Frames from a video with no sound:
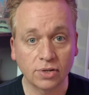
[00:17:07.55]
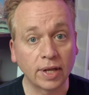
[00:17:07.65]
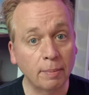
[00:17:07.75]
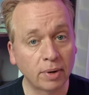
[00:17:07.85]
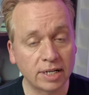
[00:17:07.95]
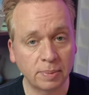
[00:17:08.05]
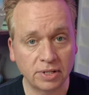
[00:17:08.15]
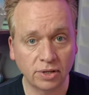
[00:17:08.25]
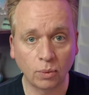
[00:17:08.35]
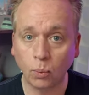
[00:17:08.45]
So that brings me
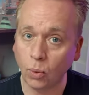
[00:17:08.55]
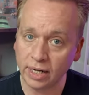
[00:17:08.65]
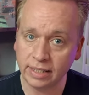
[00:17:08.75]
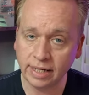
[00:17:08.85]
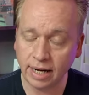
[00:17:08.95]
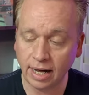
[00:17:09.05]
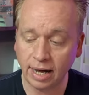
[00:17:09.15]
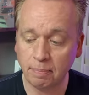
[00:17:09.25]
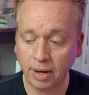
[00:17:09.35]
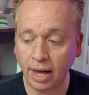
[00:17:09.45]
to what did
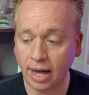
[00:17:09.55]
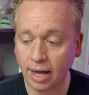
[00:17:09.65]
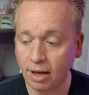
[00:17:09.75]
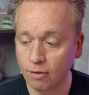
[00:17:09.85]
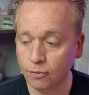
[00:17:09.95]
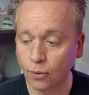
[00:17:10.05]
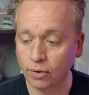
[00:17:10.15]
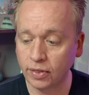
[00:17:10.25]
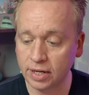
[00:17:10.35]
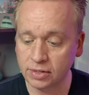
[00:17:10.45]
I pay
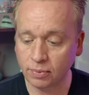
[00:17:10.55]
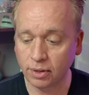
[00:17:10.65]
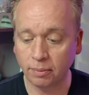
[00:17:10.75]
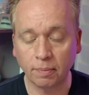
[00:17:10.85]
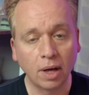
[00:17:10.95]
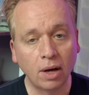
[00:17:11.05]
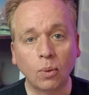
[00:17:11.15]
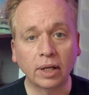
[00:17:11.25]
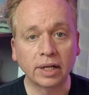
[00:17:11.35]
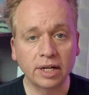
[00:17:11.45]
for this room?
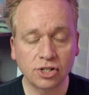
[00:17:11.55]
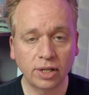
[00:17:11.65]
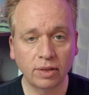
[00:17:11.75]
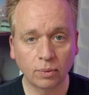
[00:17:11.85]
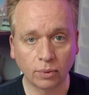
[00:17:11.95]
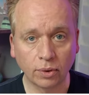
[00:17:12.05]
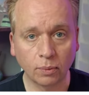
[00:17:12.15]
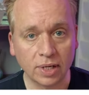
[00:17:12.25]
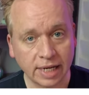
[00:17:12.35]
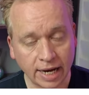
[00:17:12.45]
Well, initially the
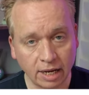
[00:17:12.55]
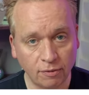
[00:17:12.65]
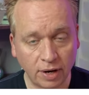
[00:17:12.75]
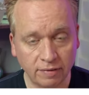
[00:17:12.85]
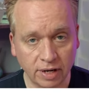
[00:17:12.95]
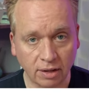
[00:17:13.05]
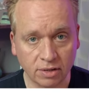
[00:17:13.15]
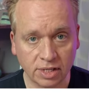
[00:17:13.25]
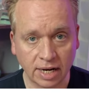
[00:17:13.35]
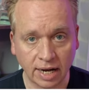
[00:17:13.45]
room was
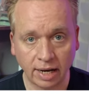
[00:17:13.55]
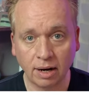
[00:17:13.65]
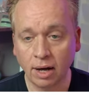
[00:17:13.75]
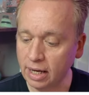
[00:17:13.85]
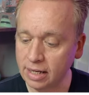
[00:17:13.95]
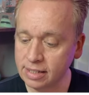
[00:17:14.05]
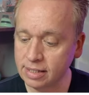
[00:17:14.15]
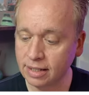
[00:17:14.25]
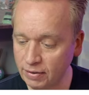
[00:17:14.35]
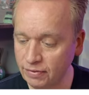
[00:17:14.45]
$85 a night
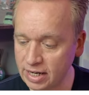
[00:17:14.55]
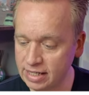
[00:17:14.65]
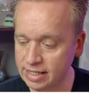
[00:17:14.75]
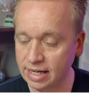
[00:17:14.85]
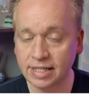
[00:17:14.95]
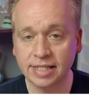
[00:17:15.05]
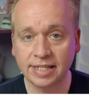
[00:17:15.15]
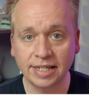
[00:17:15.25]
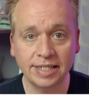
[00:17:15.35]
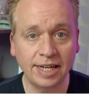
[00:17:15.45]
plus
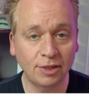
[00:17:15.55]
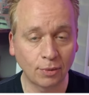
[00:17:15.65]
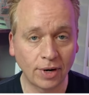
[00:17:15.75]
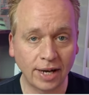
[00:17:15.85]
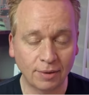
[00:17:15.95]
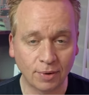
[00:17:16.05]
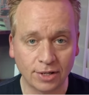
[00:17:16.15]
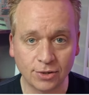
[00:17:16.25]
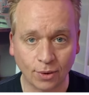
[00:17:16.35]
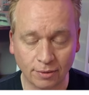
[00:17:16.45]
$56.63 in
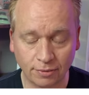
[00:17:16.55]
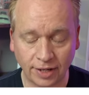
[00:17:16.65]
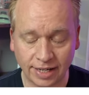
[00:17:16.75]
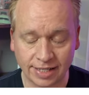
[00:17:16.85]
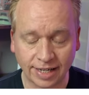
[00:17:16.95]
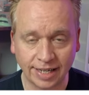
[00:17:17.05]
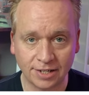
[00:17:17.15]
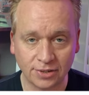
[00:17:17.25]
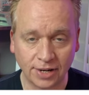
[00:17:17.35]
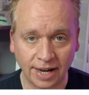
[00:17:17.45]
resort fees. I
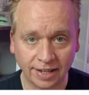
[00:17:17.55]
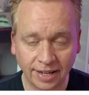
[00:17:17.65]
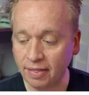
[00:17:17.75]
kid you not.